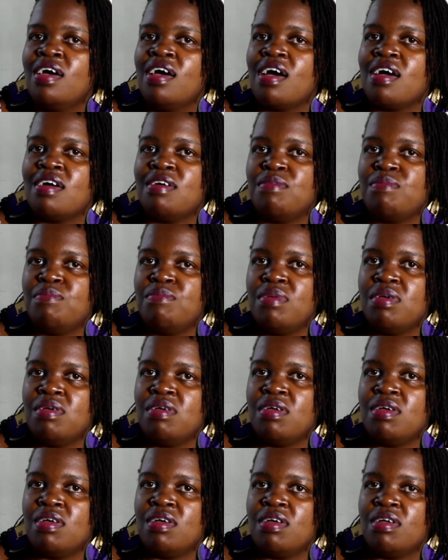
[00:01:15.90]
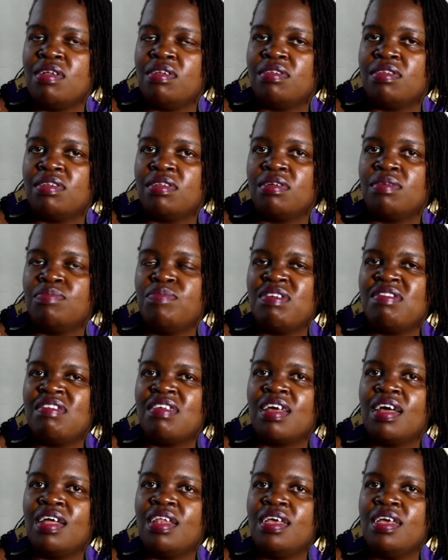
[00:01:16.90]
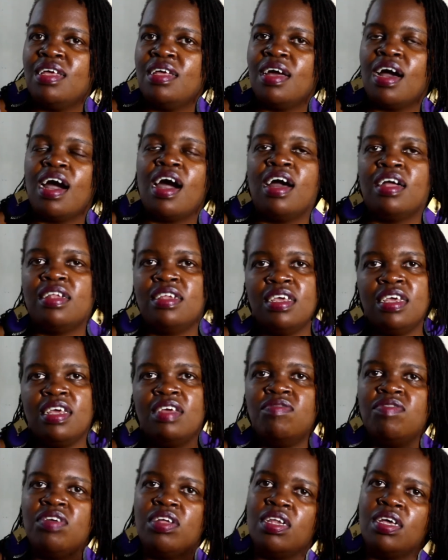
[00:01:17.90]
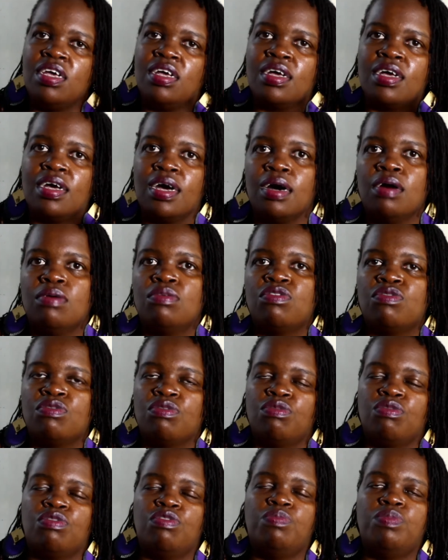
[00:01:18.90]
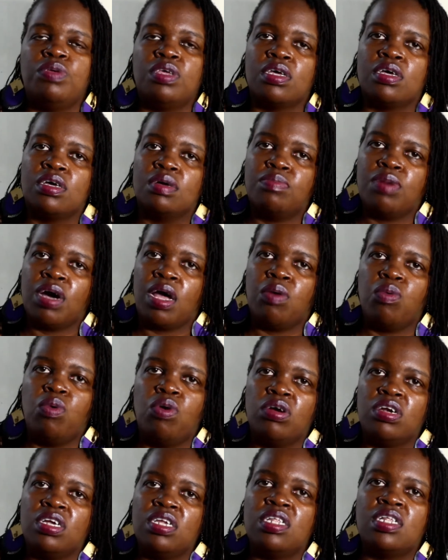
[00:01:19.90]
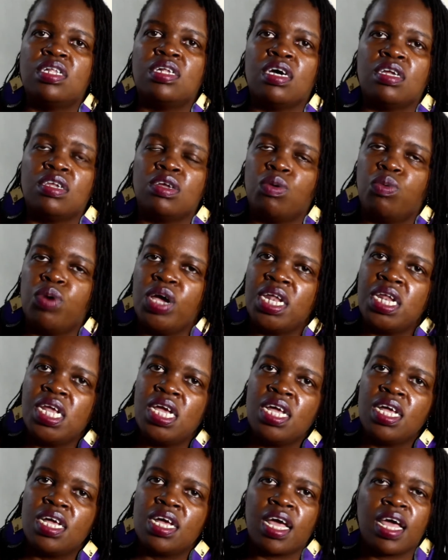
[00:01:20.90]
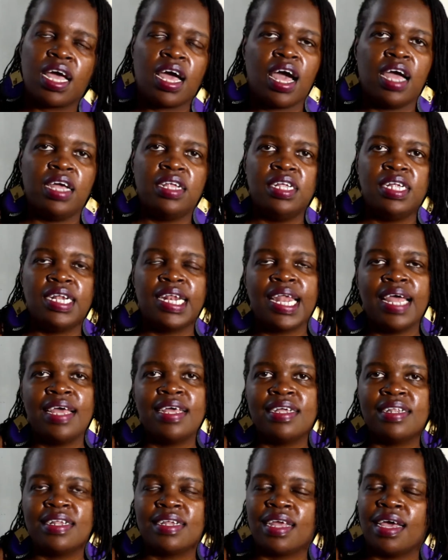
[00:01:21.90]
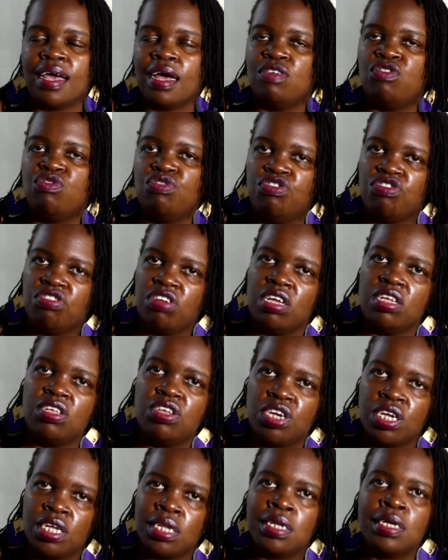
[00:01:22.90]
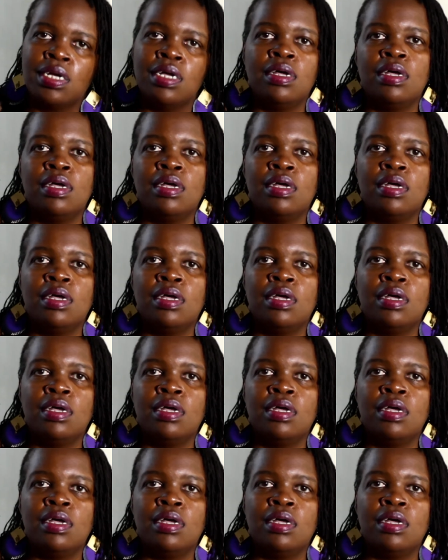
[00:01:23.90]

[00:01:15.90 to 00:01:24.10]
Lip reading: I made basically an evening gown, so to speak. But I wore it at a wedding. I didn't like it and I had to change it.